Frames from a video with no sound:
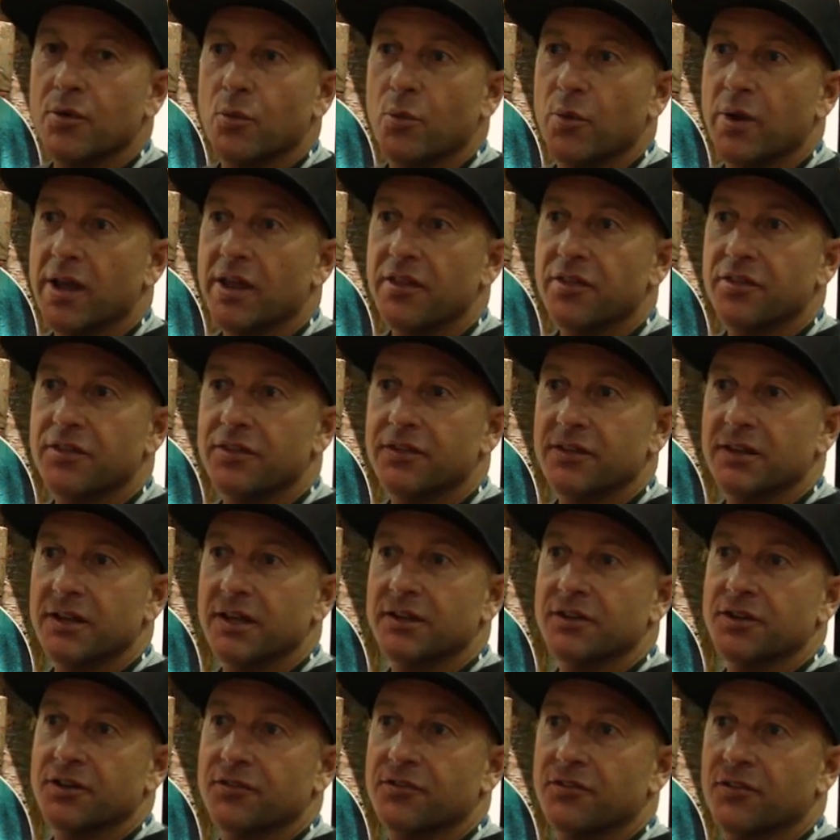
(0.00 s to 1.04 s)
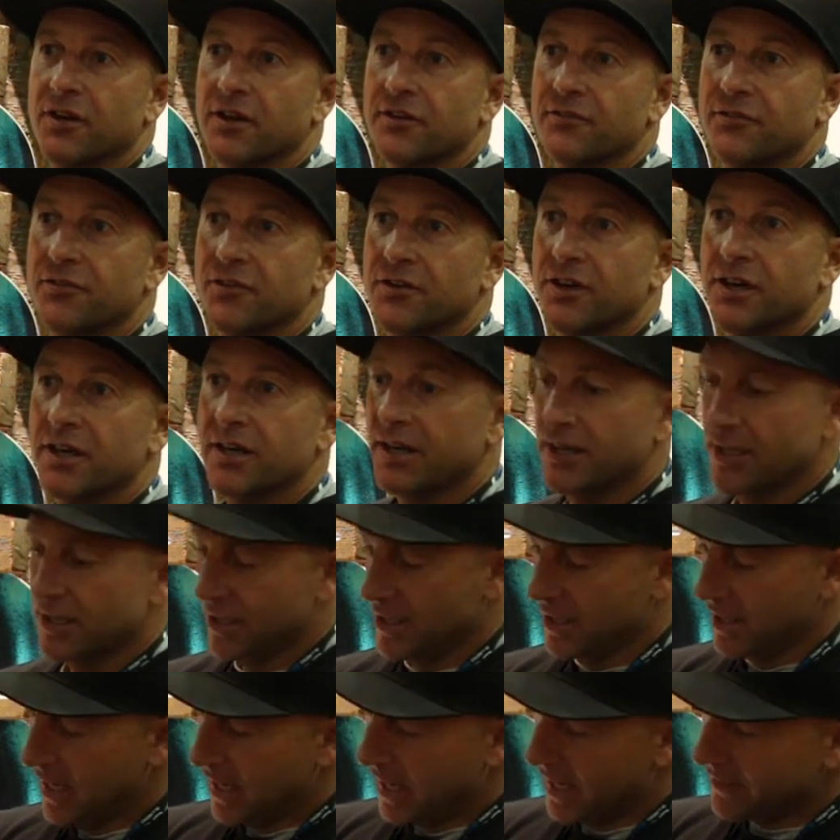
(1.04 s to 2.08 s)
of width in your front foot.
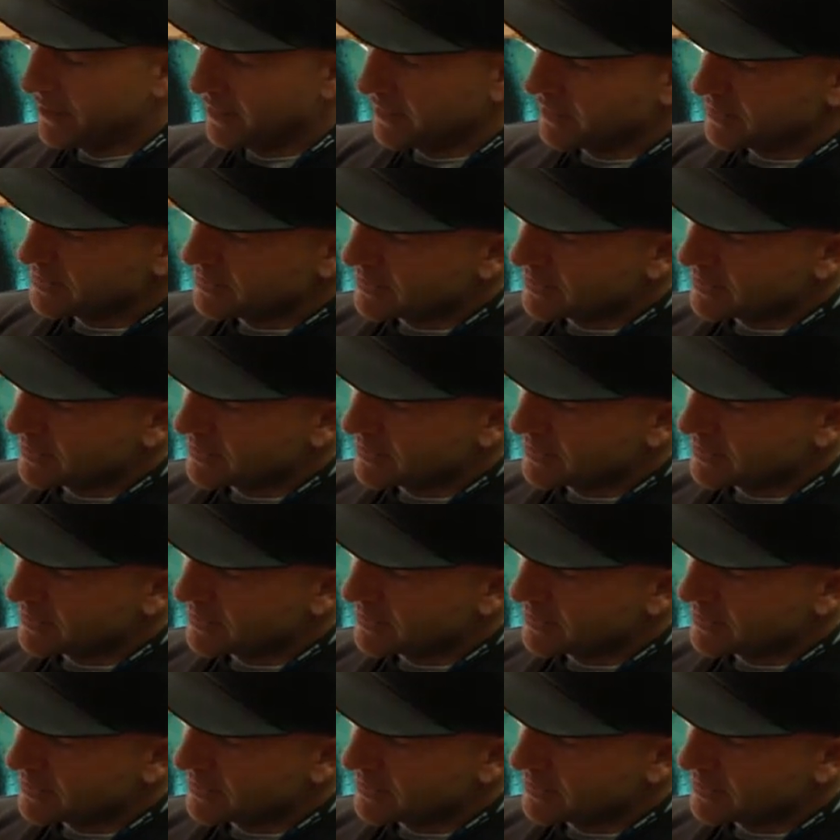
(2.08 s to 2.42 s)
And then the